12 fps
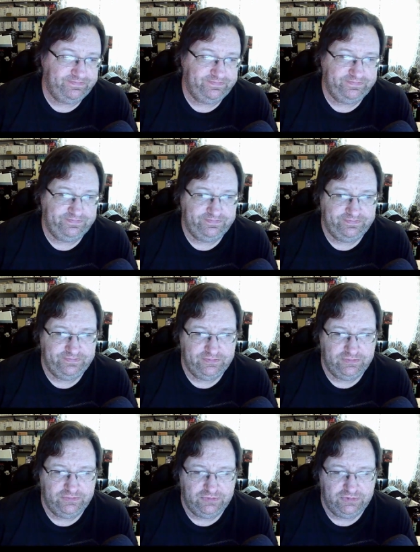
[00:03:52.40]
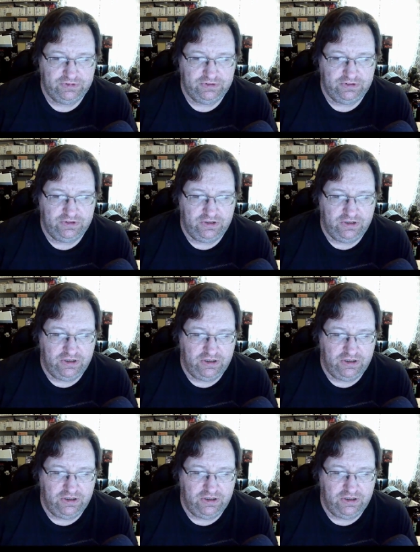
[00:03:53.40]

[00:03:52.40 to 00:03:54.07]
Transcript: (silence)